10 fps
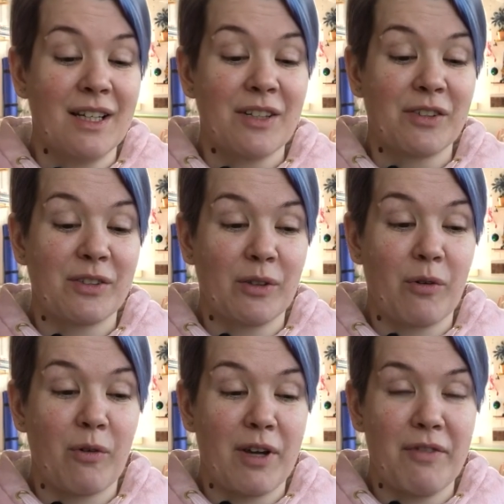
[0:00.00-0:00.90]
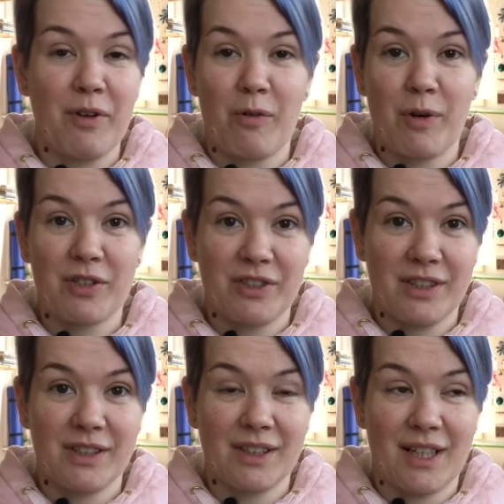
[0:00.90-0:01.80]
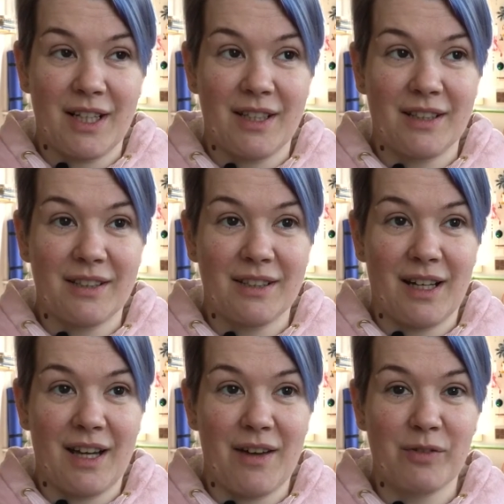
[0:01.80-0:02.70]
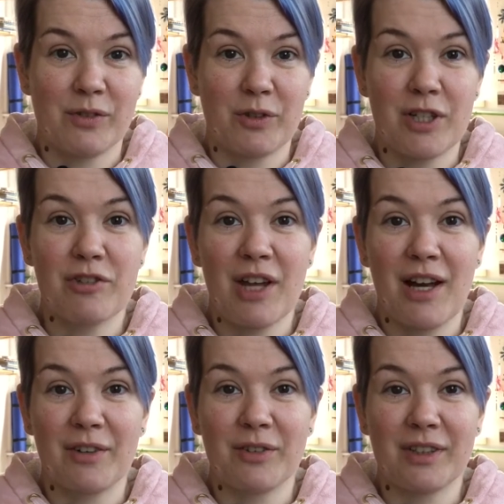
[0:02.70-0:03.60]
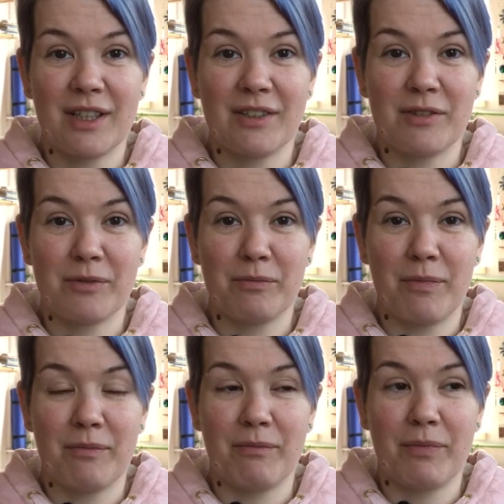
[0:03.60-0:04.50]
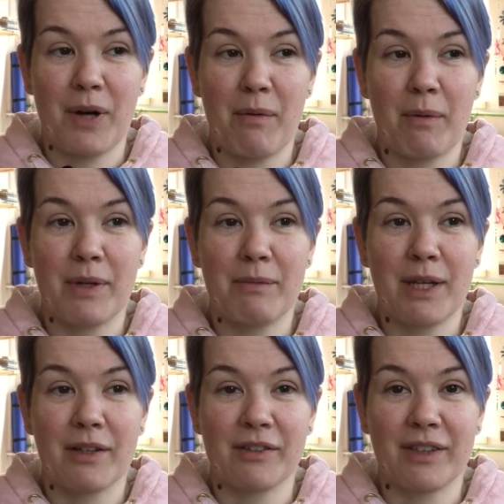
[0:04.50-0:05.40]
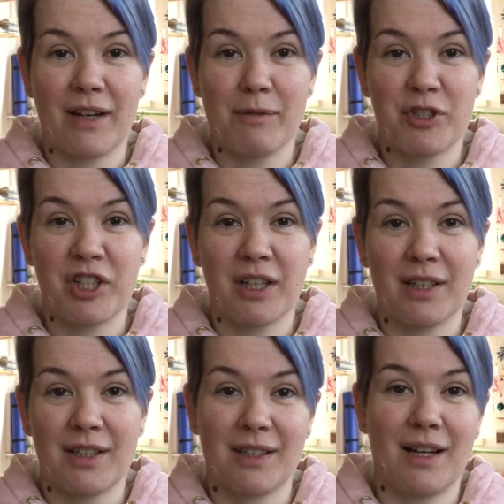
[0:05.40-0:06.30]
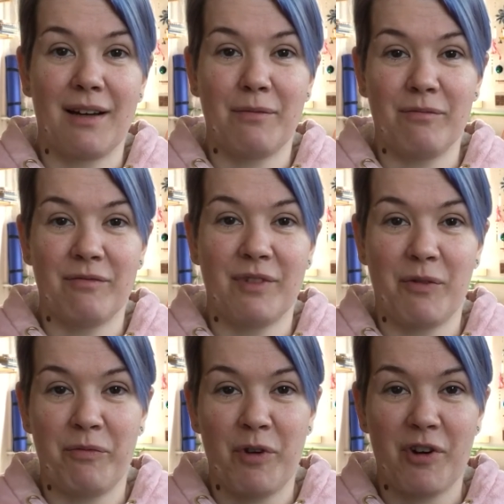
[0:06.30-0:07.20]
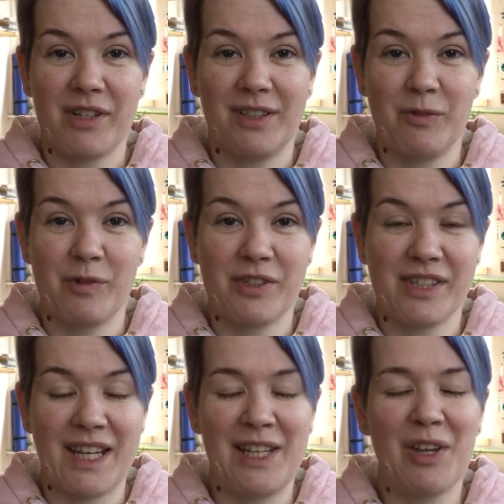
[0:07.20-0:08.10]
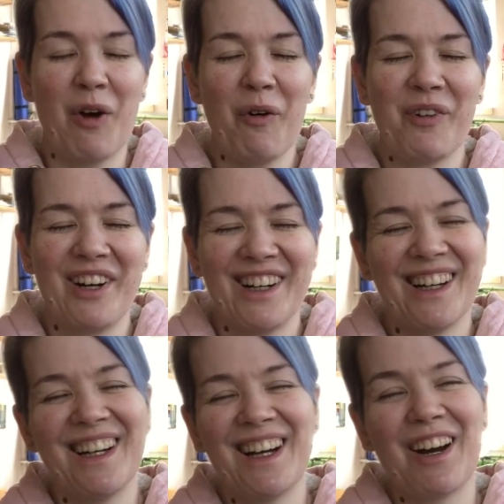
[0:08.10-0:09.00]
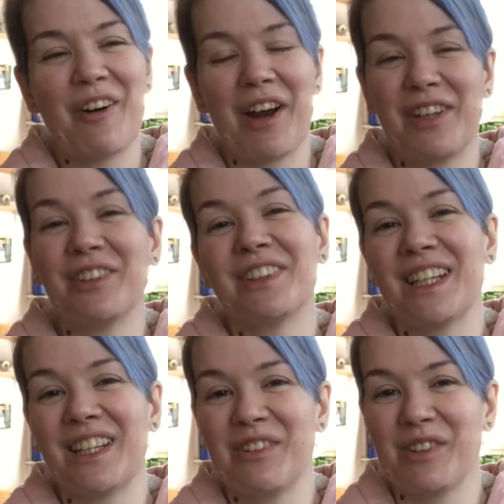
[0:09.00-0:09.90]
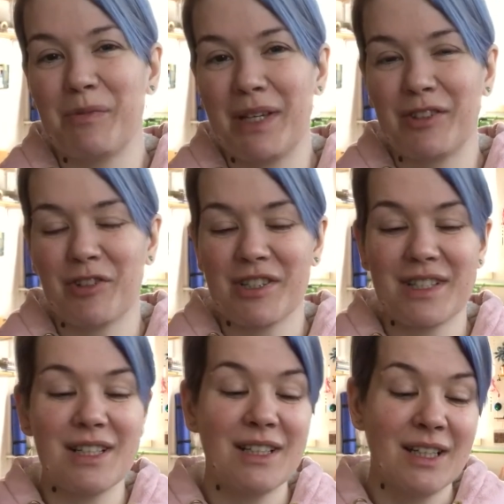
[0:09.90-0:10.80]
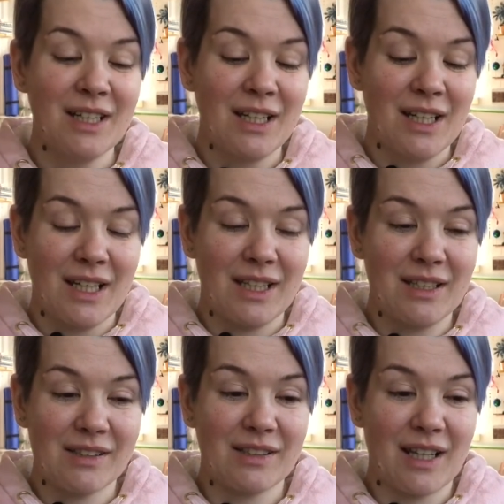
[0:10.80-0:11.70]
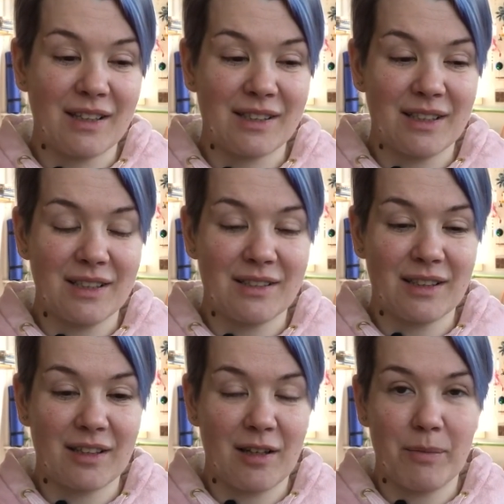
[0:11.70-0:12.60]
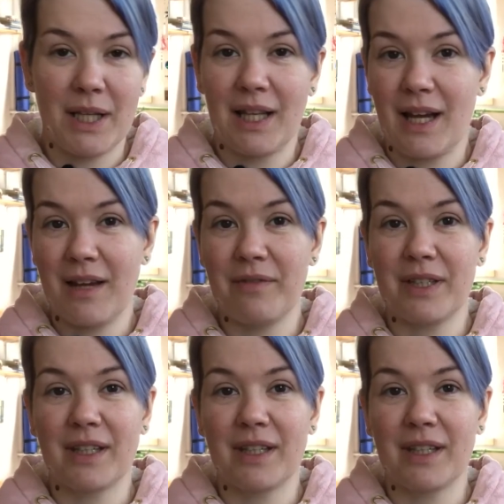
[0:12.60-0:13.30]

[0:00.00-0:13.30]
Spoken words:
So if you're watching and I haven't reached out, it's probably because I'm a chicken and I'm worried you would say no, or I don't think you would be interested. It does, like I said, it's not going to be live. It